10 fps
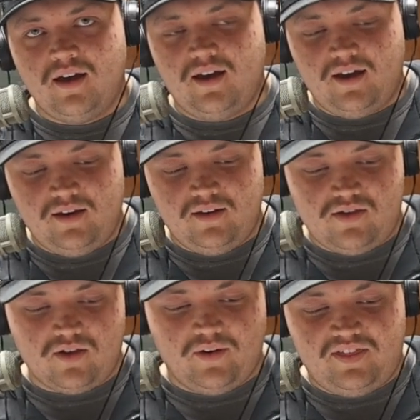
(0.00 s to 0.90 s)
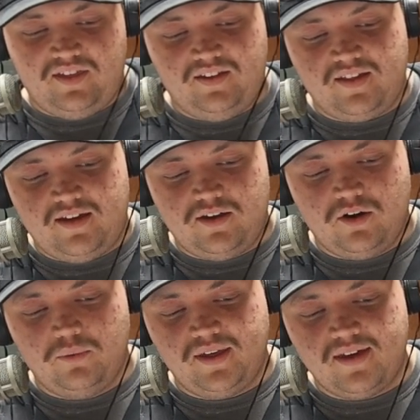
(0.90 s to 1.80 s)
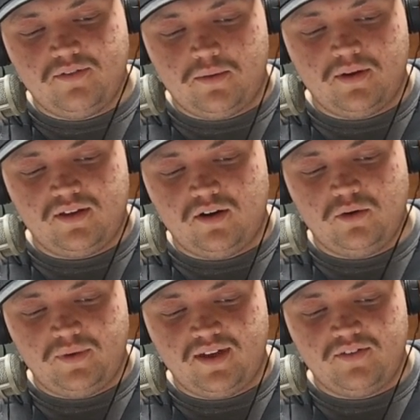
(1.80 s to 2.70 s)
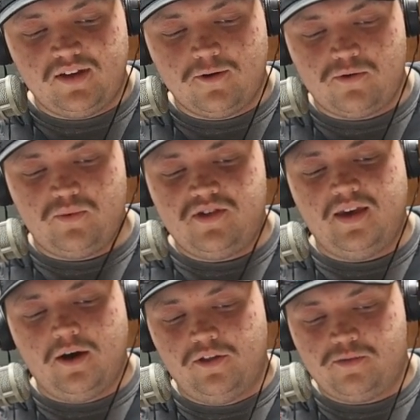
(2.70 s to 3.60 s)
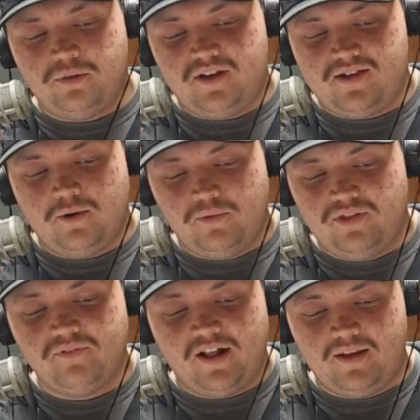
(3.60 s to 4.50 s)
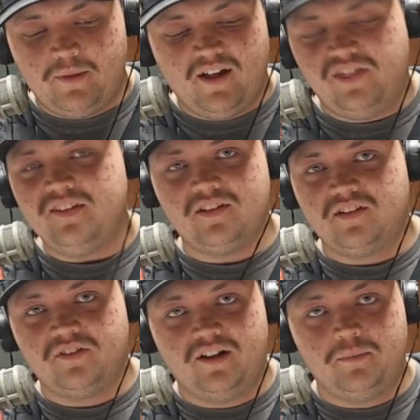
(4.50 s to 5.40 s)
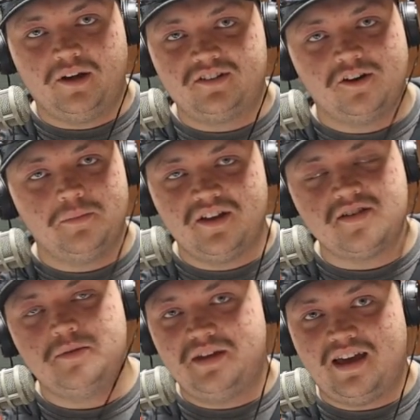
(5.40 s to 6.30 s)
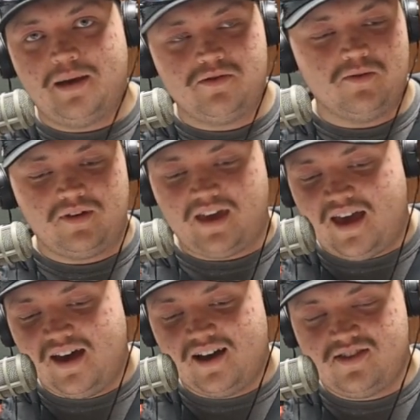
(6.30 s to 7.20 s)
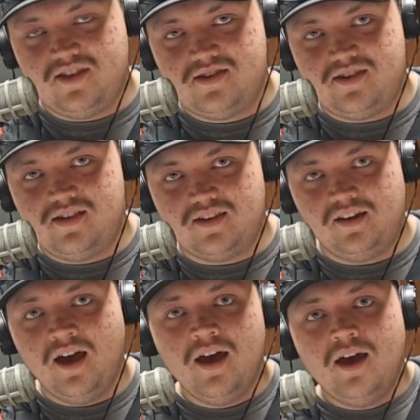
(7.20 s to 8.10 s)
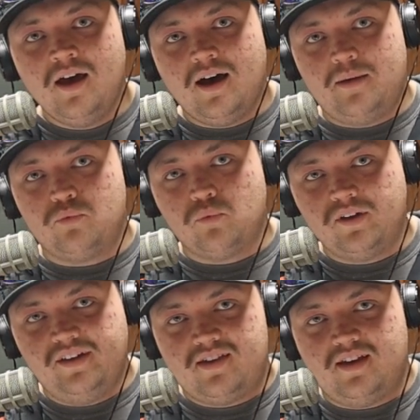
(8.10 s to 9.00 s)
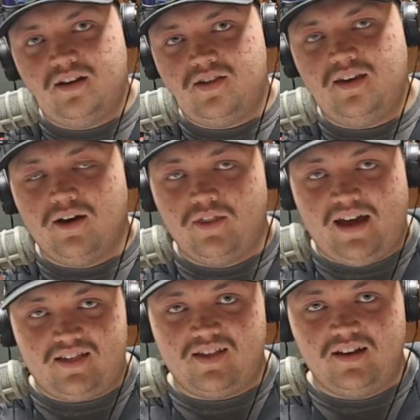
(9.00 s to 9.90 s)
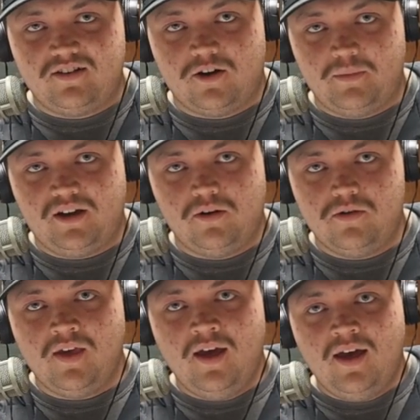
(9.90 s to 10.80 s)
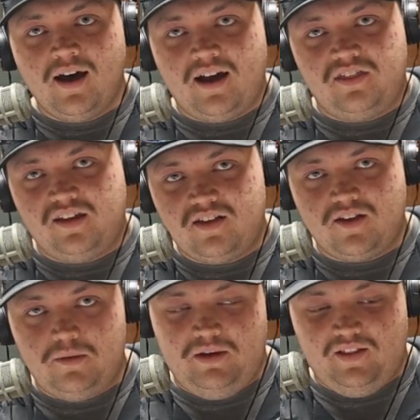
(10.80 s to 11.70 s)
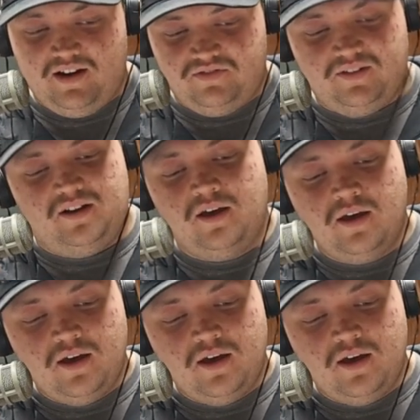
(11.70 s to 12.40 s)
And so I think that, we give it years. We see how this plays out with volleyball. I think that the volleyball tournament is going to be absolute chaos this season. I'm really excited to see how that state tournament goes. I think it's going to be a lot of fun.